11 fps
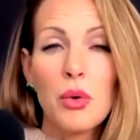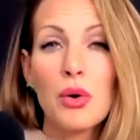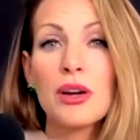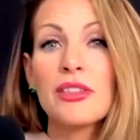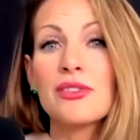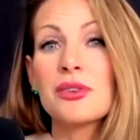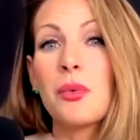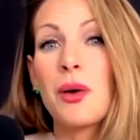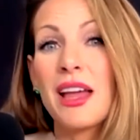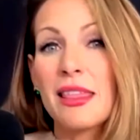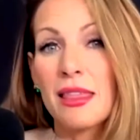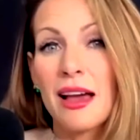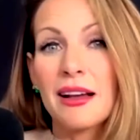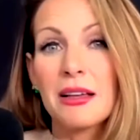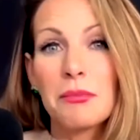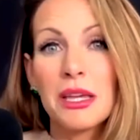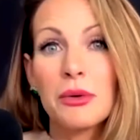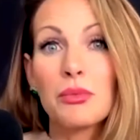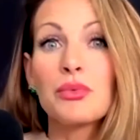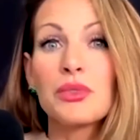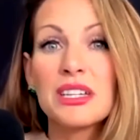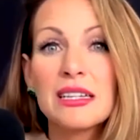or there's a way that that can be
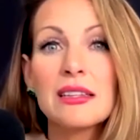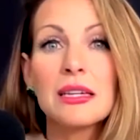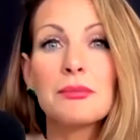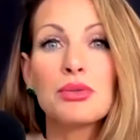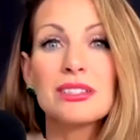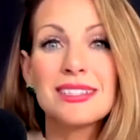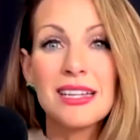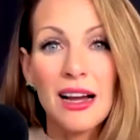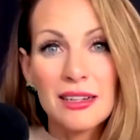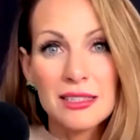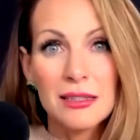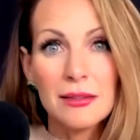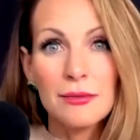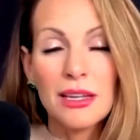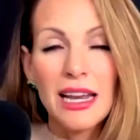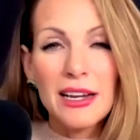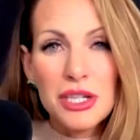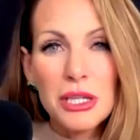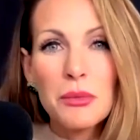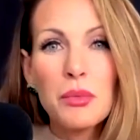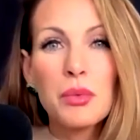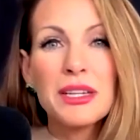really productive and
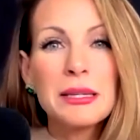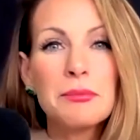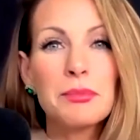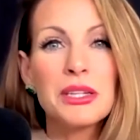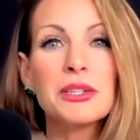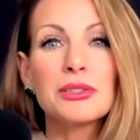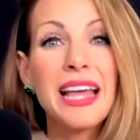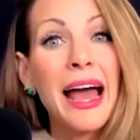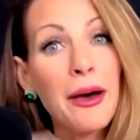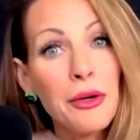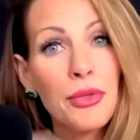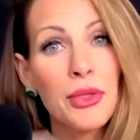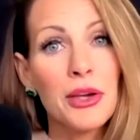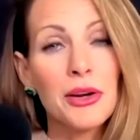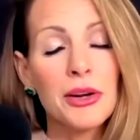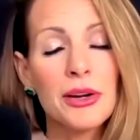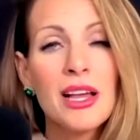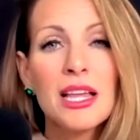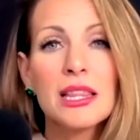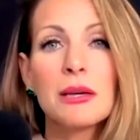actually rebuild healthier